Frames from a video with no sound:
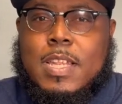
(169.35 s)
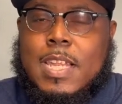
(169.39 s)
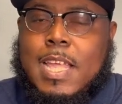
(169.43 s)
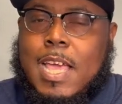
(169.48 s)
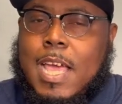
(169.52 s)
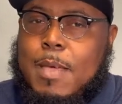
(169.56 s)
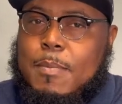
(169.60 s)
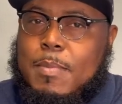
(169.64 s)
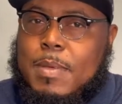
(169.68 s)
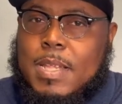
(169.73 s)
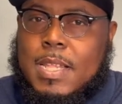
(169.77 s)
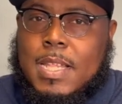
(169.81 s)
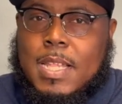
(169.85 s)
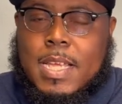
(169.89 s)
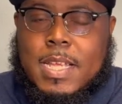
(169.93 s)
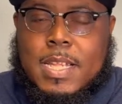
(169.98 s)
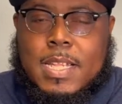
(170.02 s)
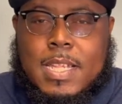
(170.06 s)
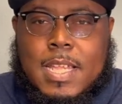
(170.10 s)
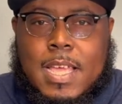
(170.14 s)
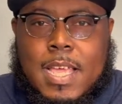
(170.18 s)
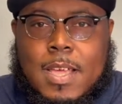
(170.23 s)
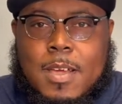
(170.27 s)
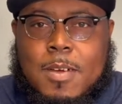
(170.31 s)
not be
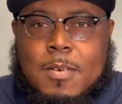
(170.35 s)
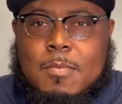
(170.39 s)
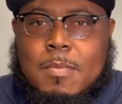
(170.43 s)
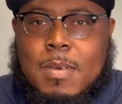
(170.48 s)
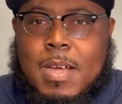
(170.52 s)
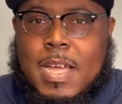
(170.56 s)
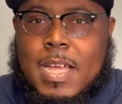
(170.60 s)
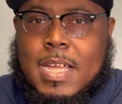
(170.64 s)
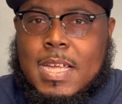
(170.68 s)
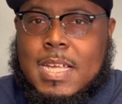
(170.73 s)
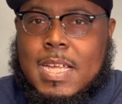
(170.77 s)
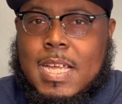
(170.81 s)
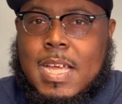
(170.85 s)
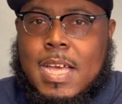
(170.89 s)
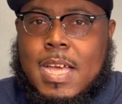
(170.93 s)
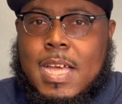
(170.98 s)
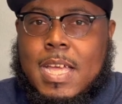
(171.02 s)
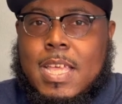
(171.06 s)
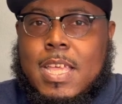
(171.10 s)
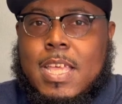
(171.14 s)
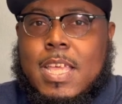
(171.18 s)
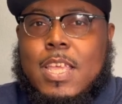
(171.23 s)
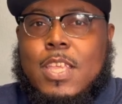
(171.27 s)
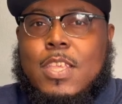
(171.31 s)
let down, my God.